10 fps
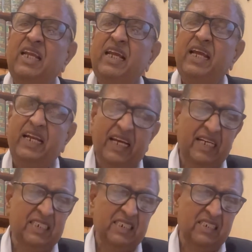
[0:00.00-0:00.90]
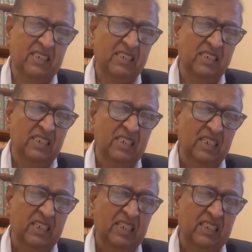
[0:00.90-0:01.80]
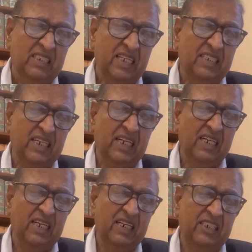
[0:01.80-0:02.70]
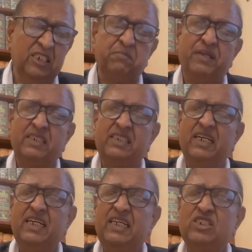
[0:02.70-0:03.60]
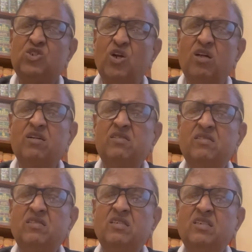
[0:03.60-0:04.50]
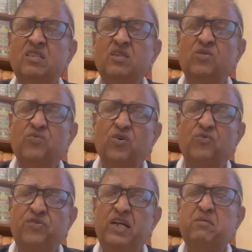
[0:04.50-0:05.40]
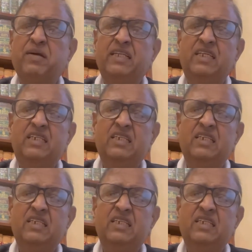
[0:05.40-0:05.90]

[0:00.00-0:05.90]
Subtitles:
in case such a condition precedent is not fulfilled by the